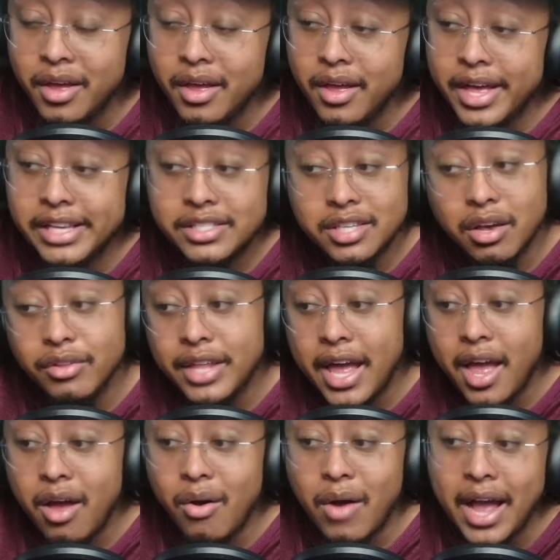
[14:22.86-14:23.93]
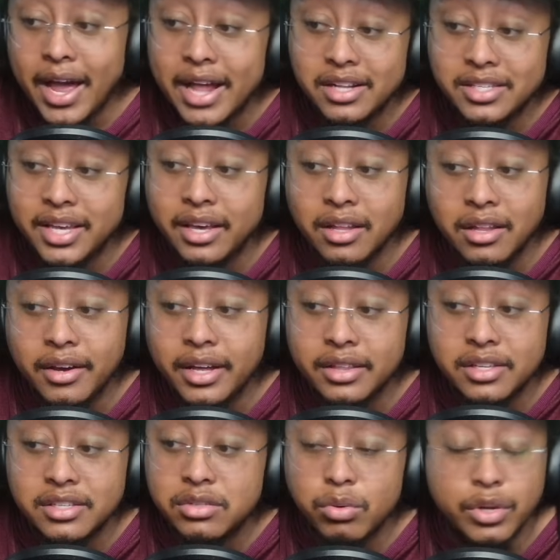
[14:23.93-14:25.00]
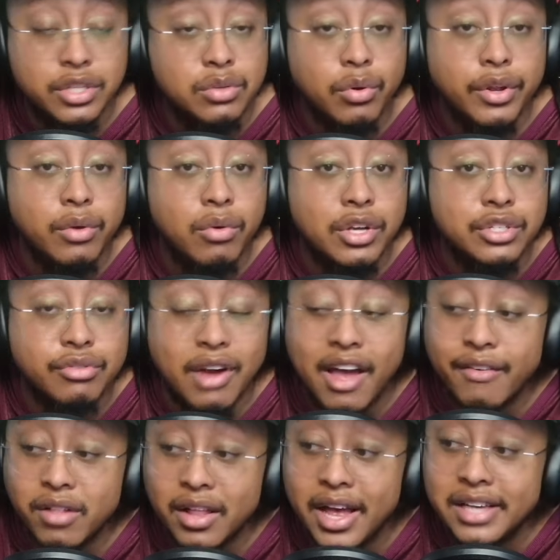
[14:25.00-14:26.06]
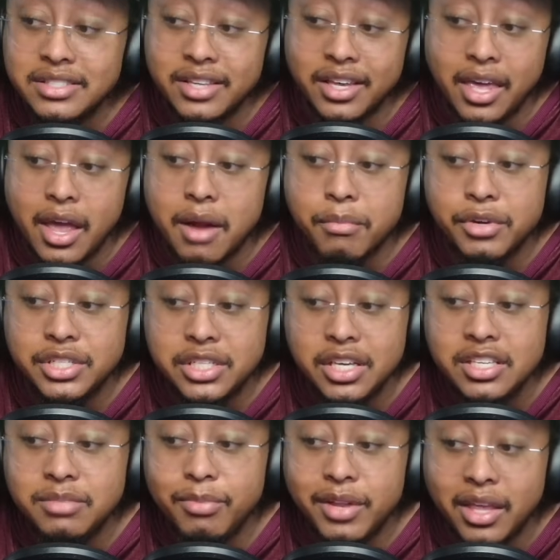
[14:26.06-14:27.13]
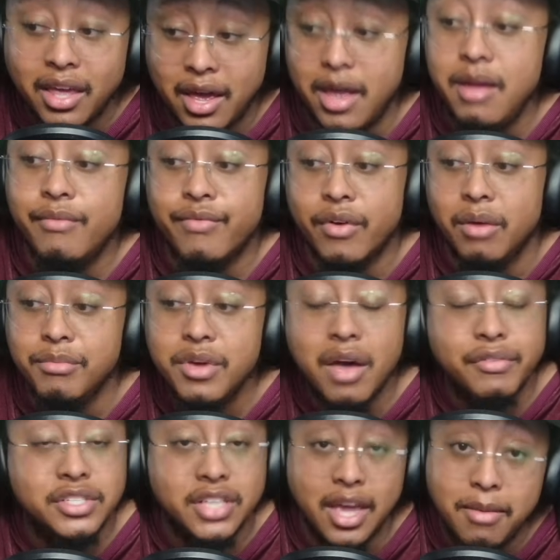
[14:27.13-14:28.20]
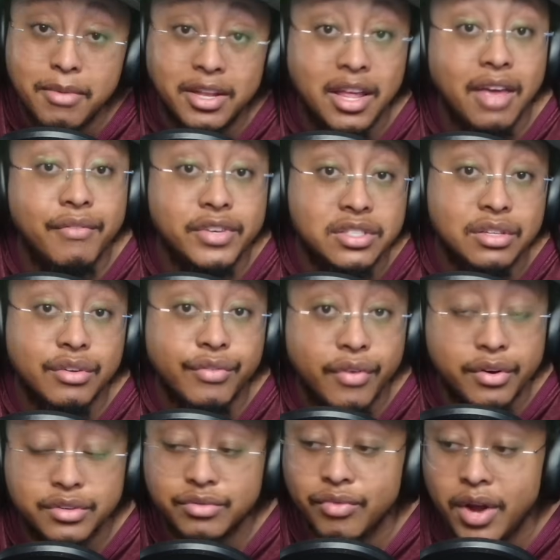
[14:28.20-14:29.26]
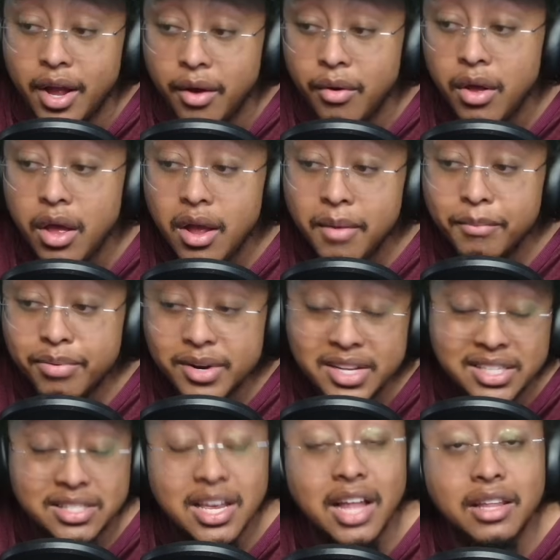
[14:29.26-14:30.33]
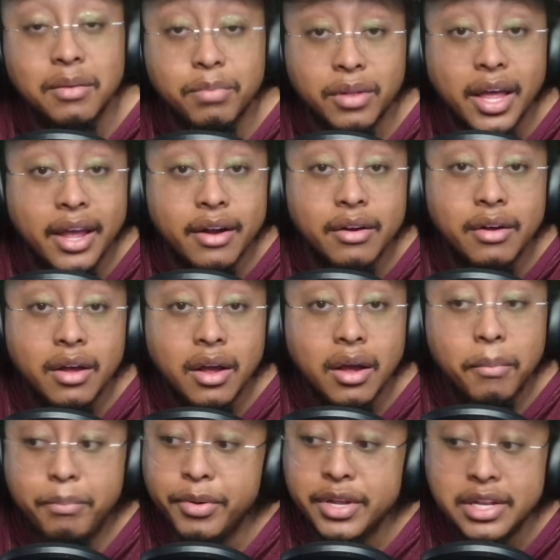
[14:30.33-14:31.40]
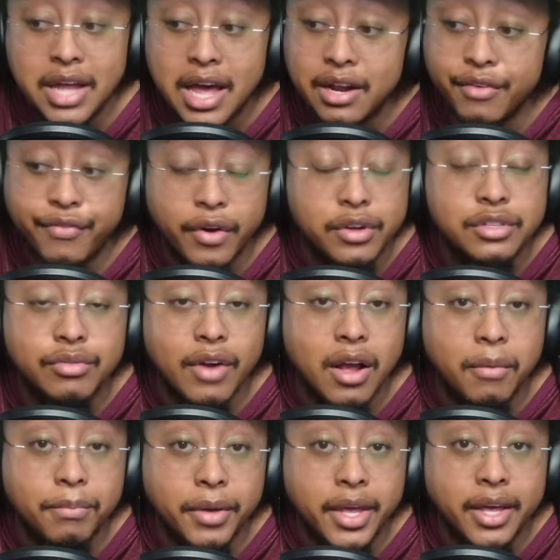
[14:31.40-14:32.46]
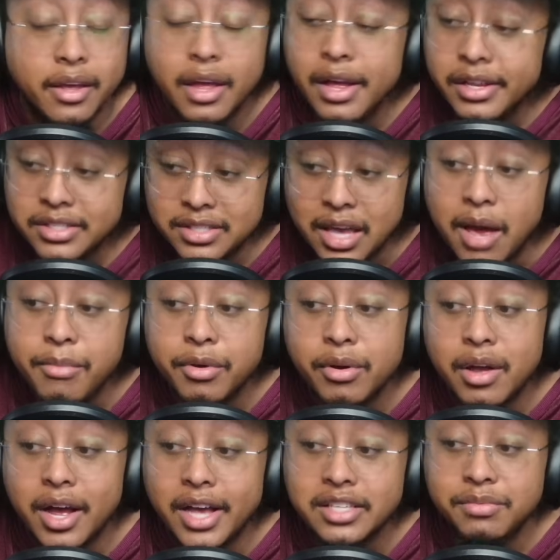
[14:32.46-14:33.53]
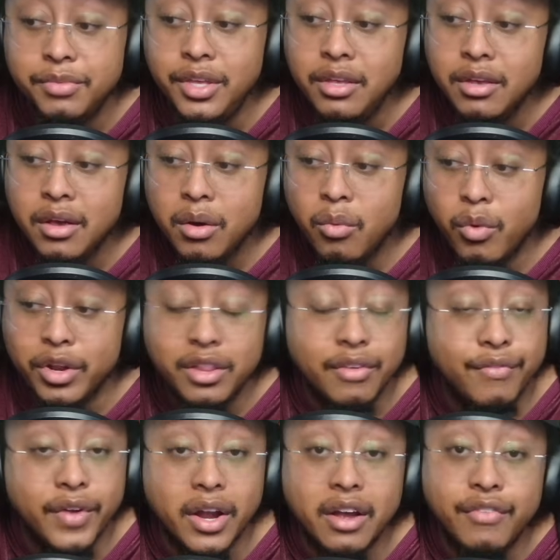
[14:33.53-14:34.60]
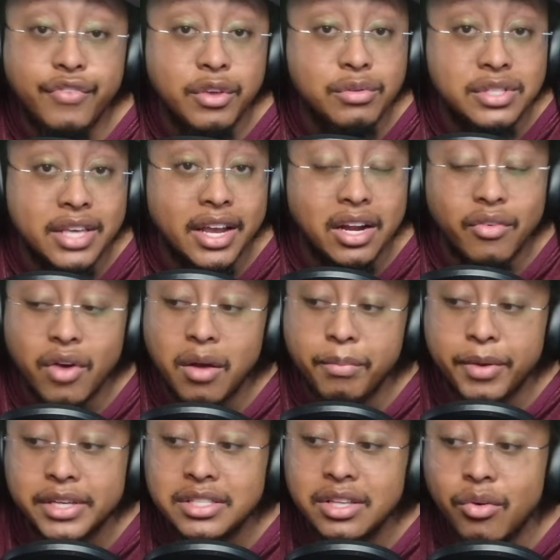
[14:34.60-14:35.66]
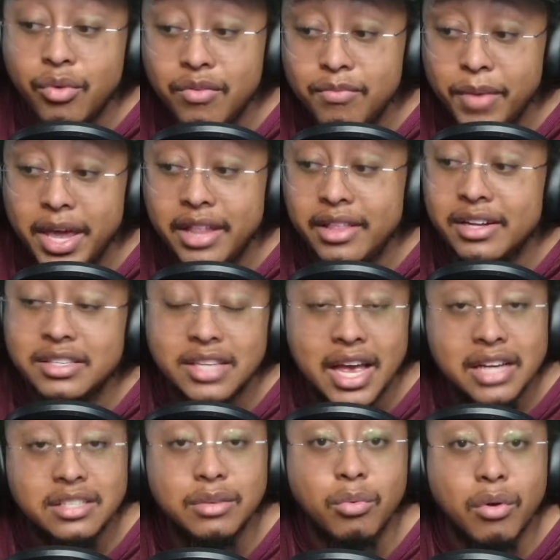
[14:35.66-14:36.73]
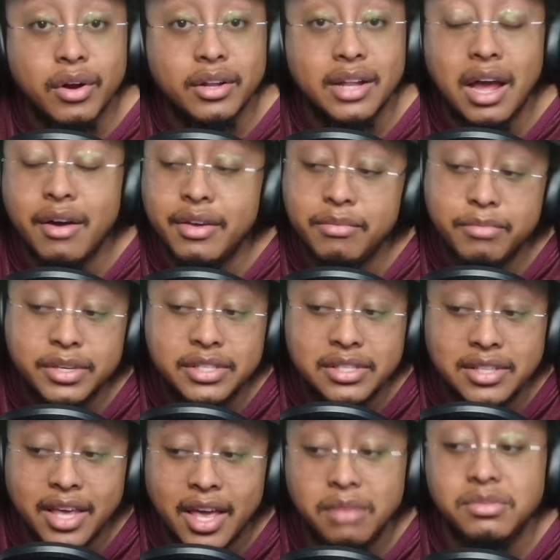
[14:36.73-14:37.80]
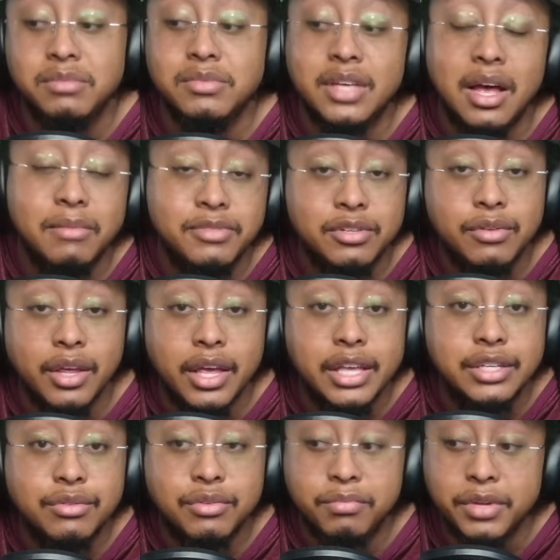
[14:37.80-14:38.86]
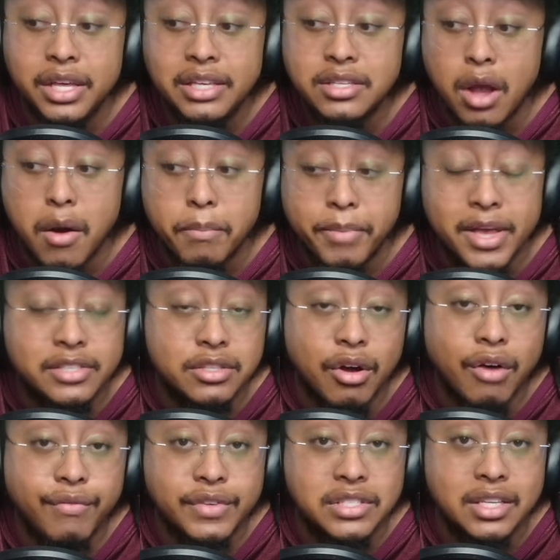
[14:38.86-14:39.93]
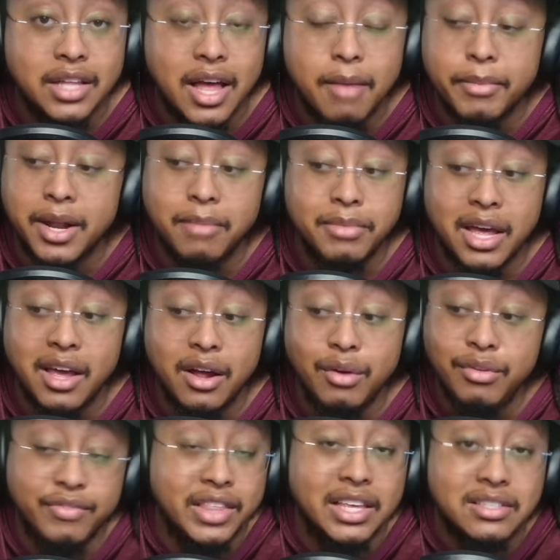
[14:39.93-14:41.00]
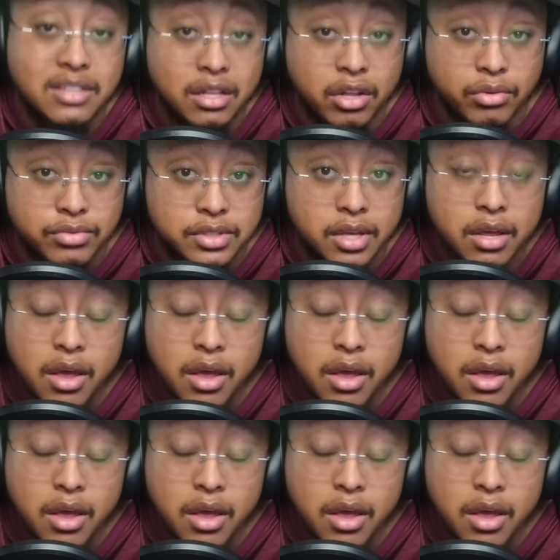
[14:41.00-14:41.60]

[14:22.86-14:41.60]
And so now I got to take a look at this 2021 draft class that Camaron Cheeseman came from. You have Jamin Davis in the first round. Pretty solid player, but not a first round pick. Samuel Cosmi, one of the very few second round picks that we've made that has actually worked out. He misses games sometimes due to injury, but he's our best offensive lineman. I don't even think it's close.